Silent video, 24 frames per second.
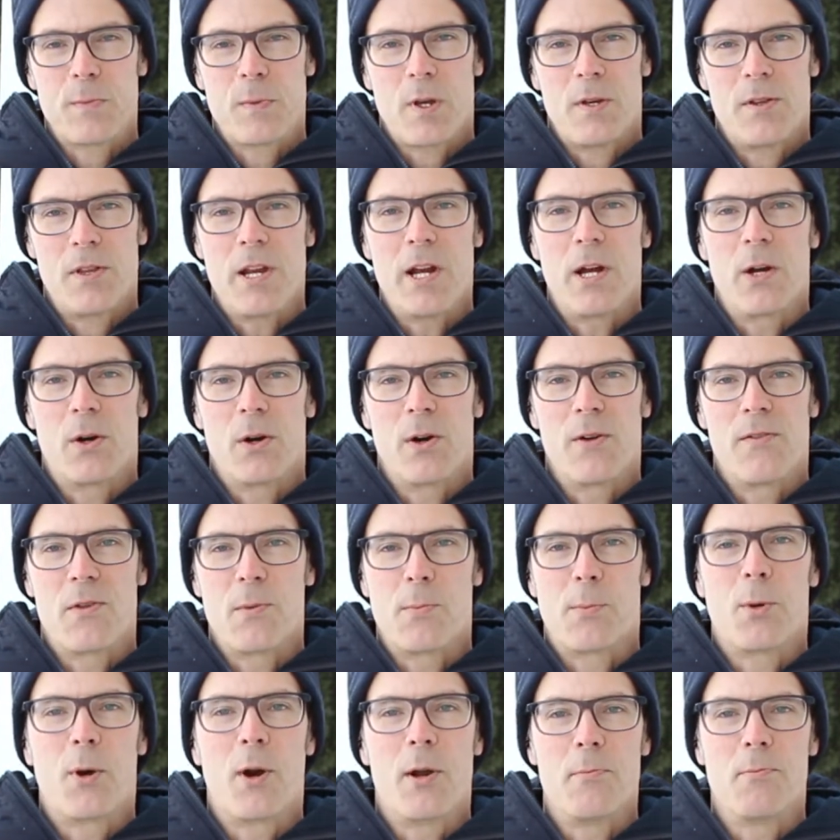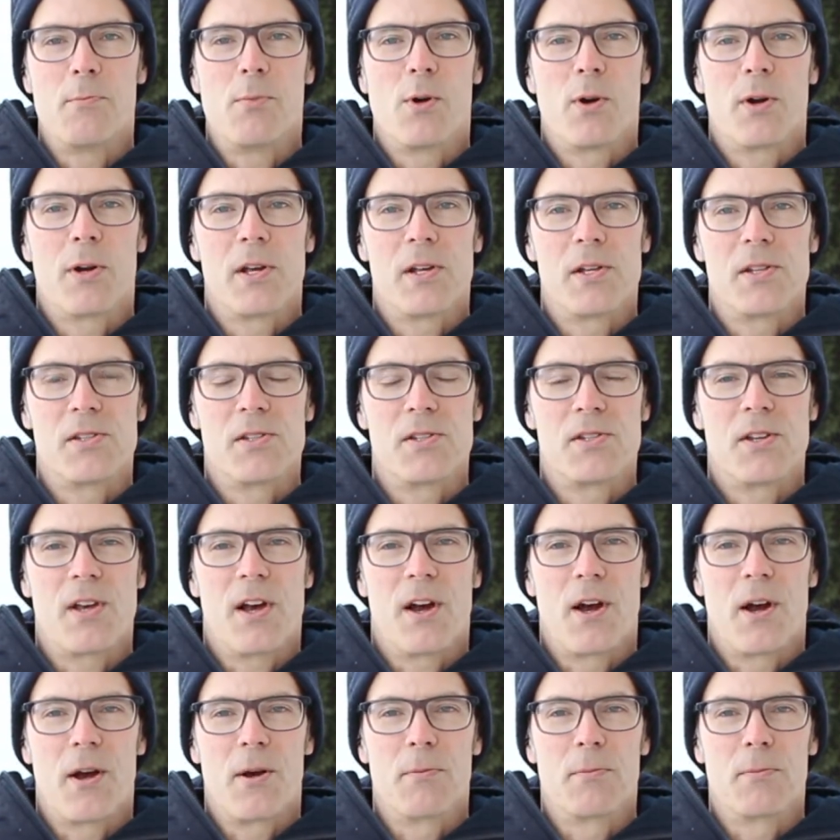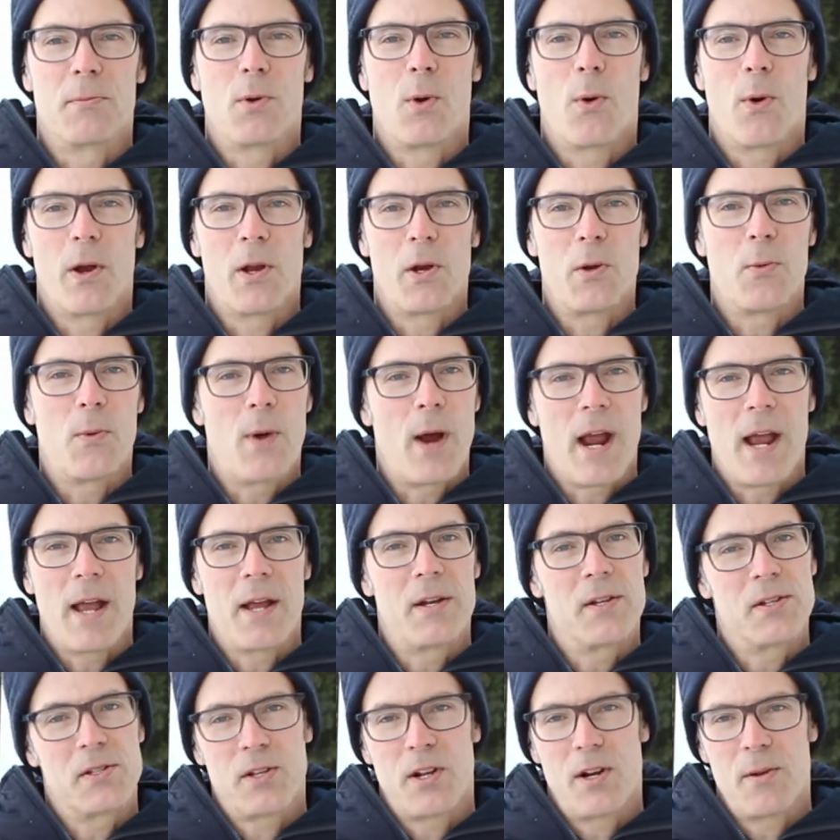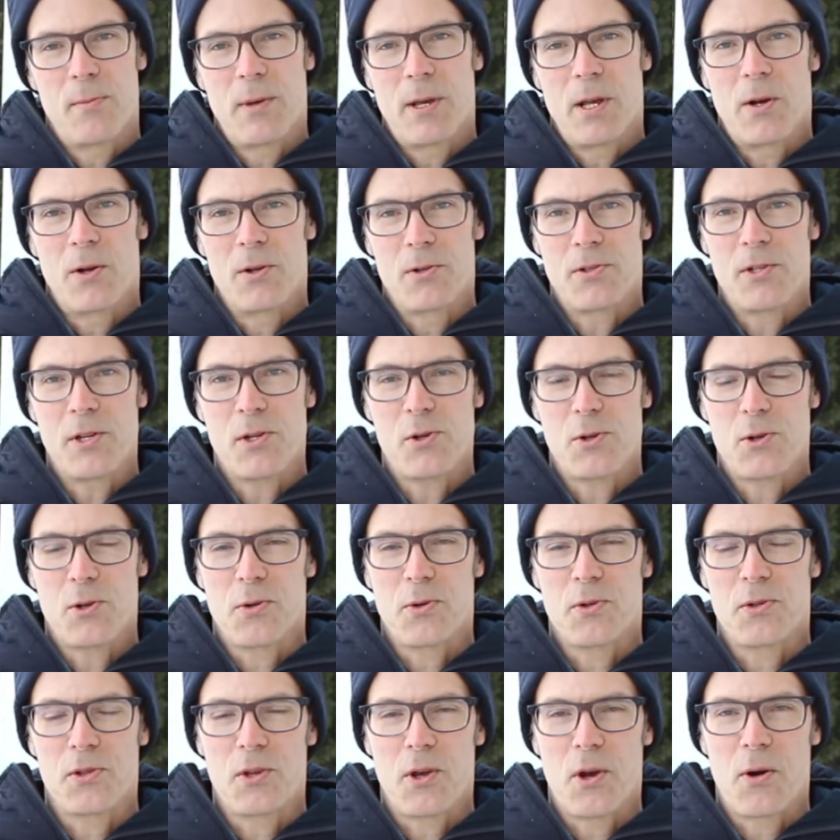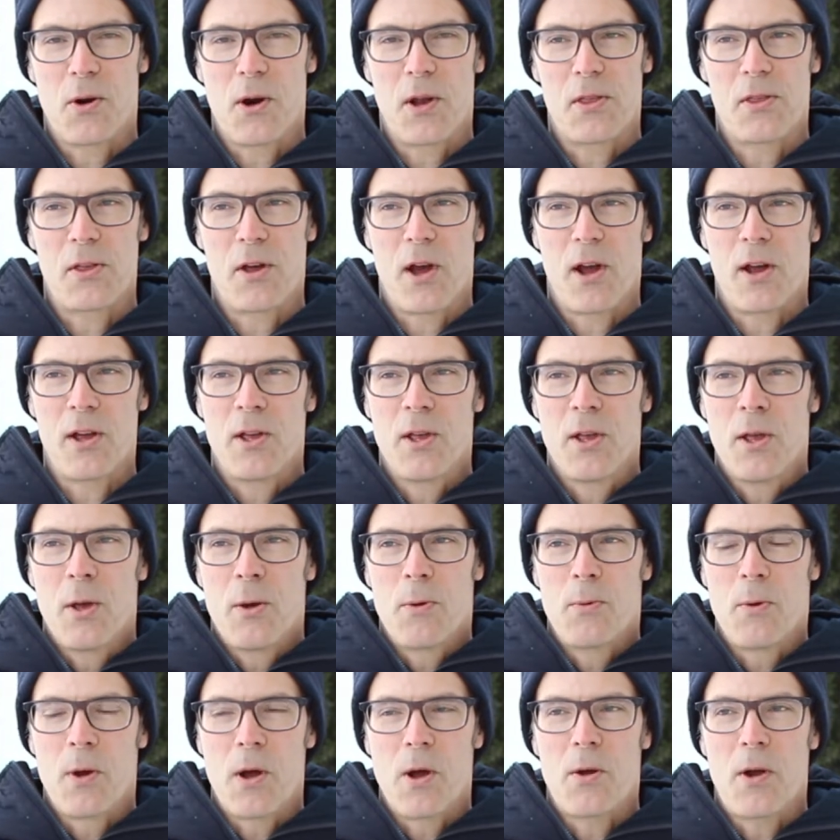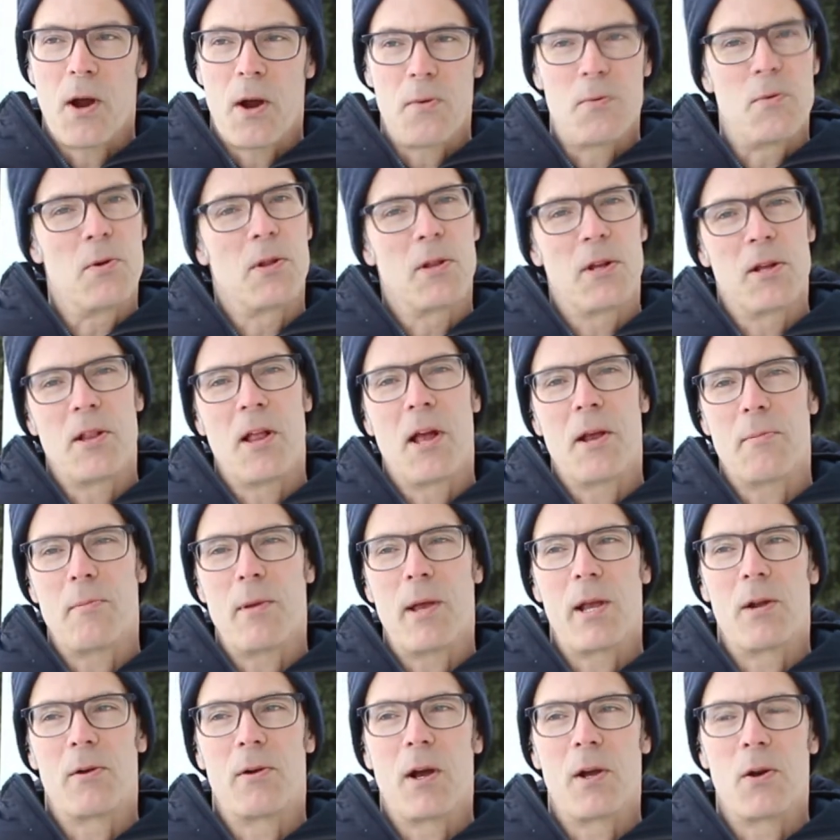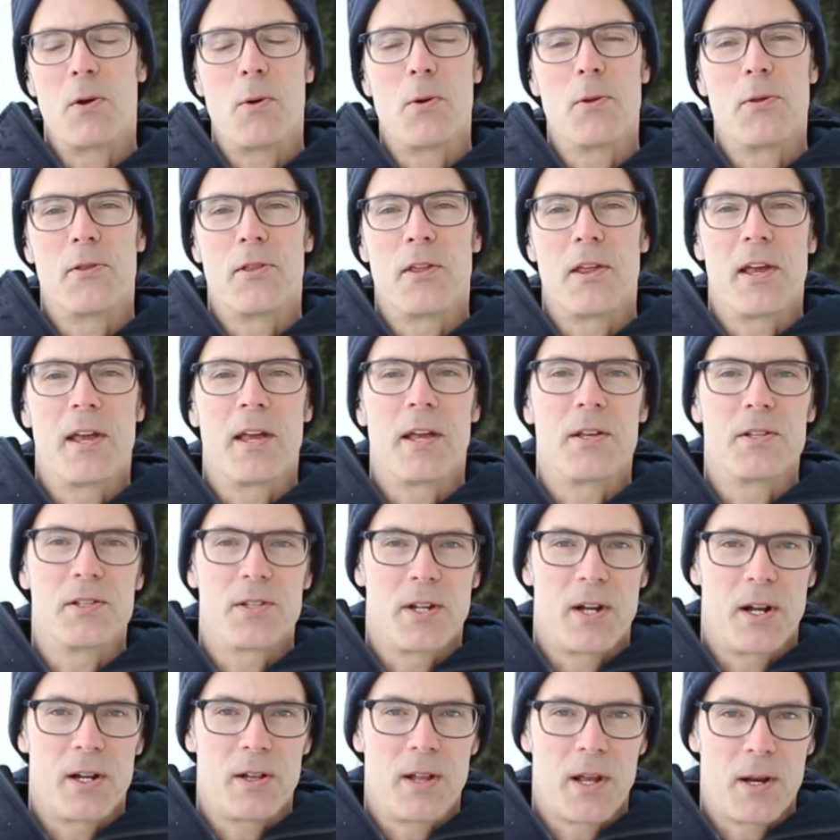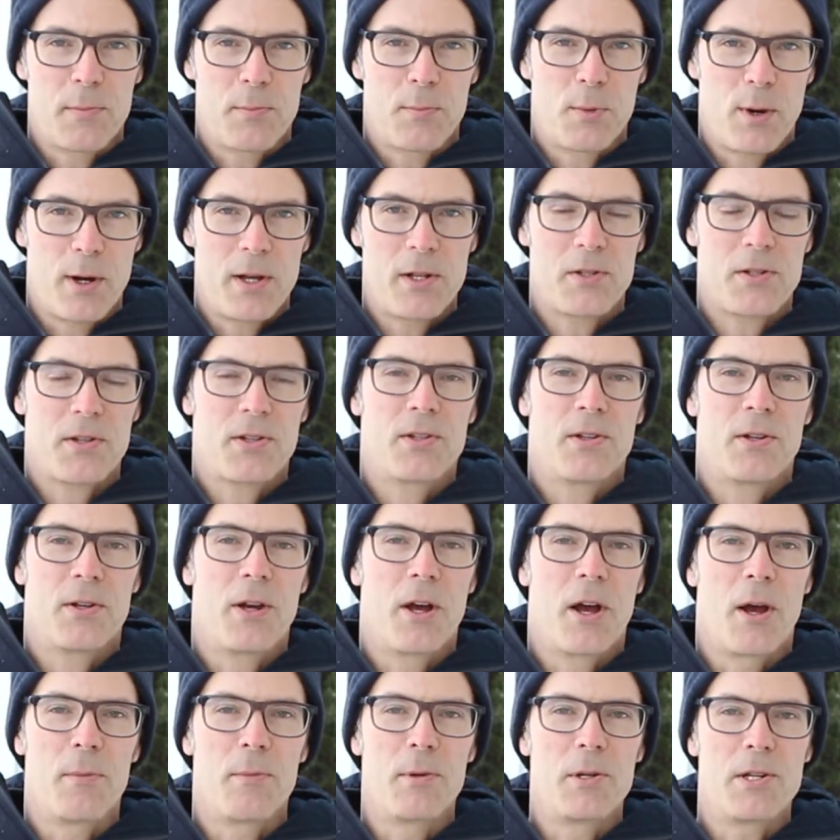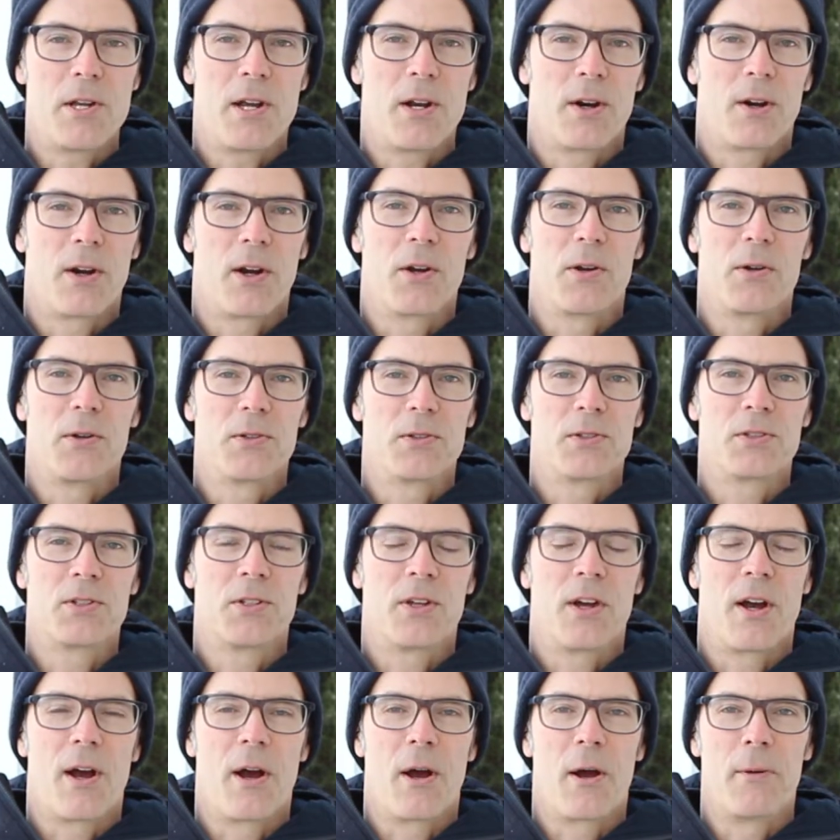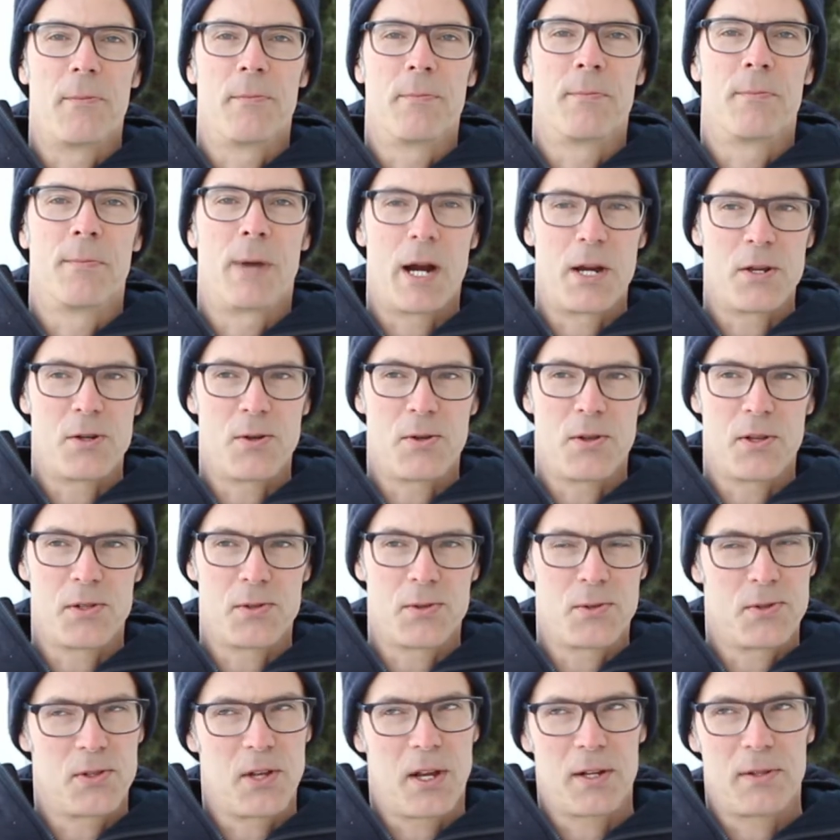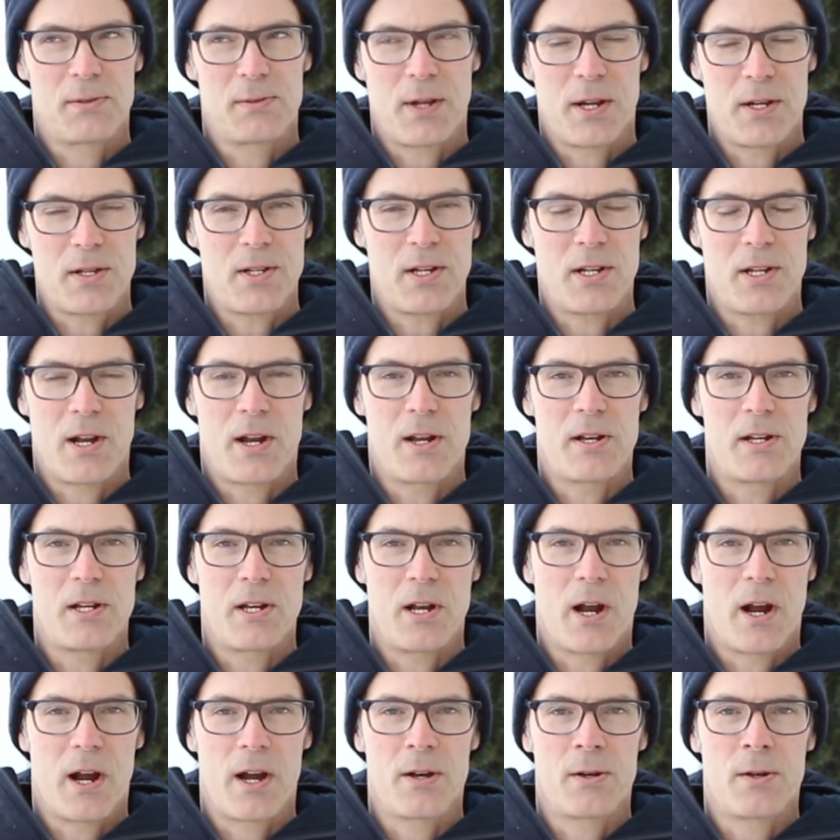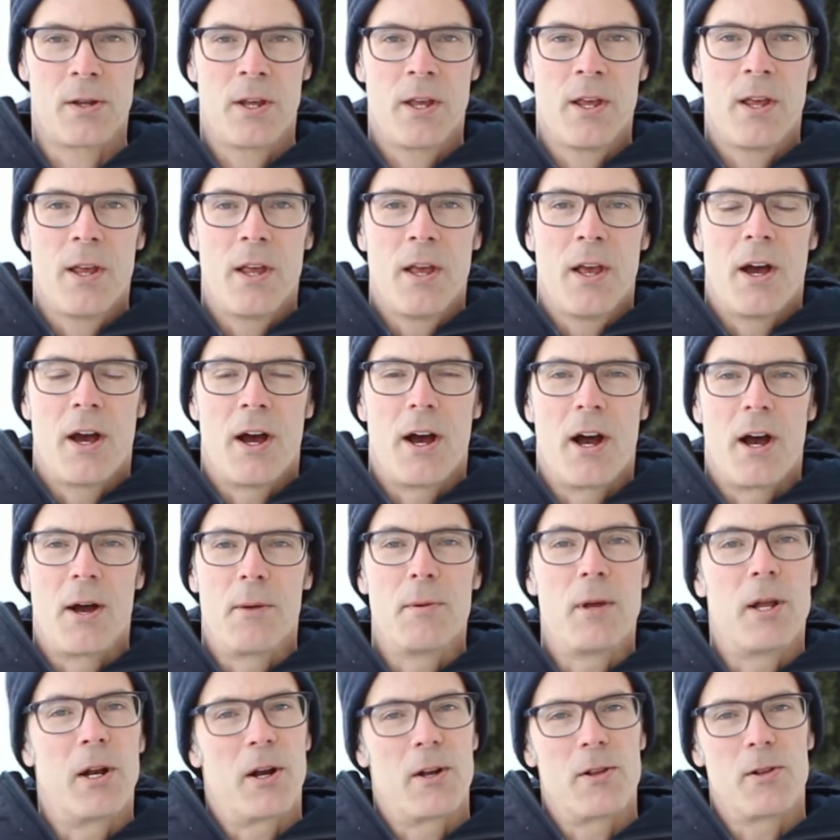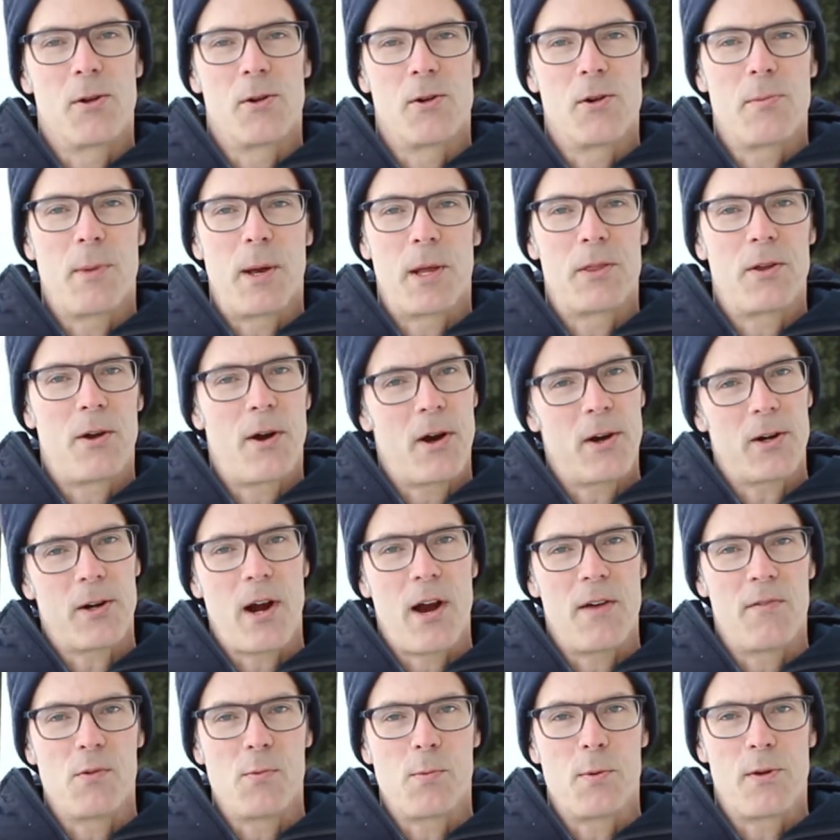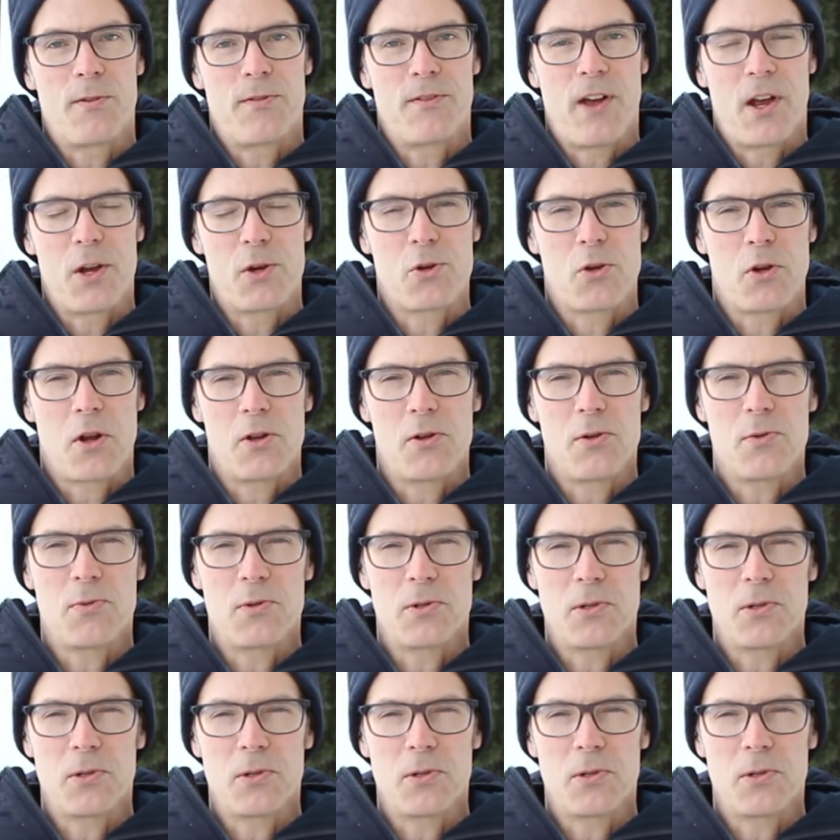the era of the print book is going away, and it's going to be all digital. So I thought, well, I really like being around old things, and I like print materials. Mind you, this was like 1999, and I learned about the archival profession. I knew a